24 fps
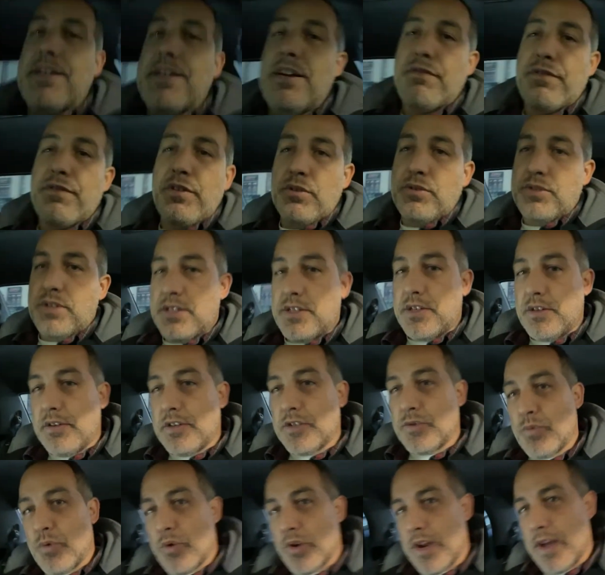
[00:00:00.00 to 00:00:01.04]
airflow sensor
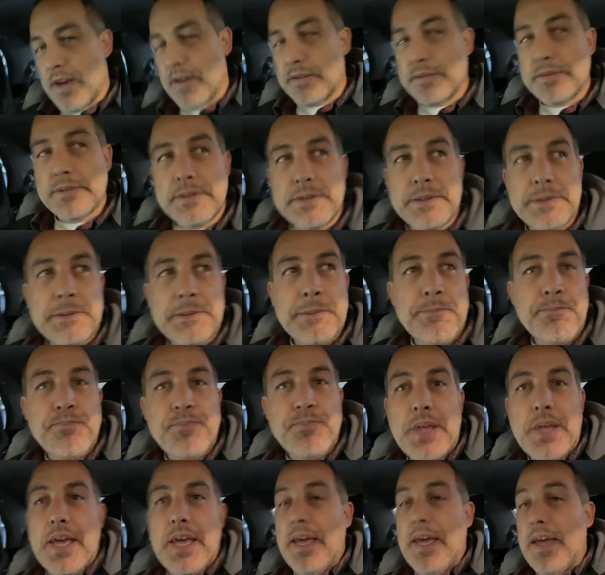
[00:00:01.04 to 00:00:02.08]
is worn out.
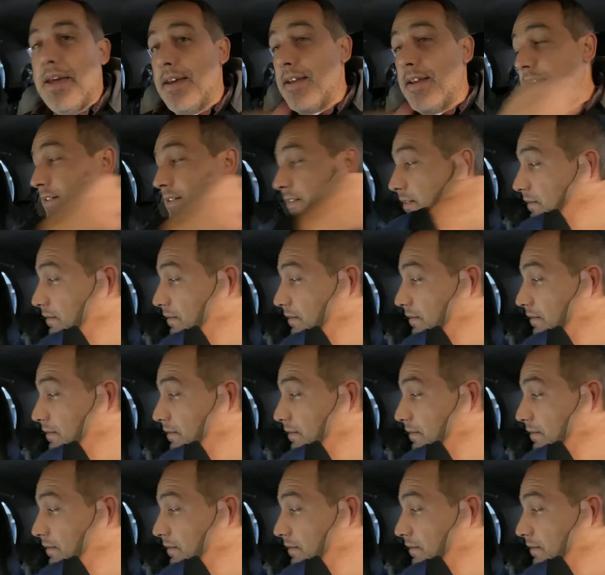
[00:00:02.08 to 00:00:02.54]
And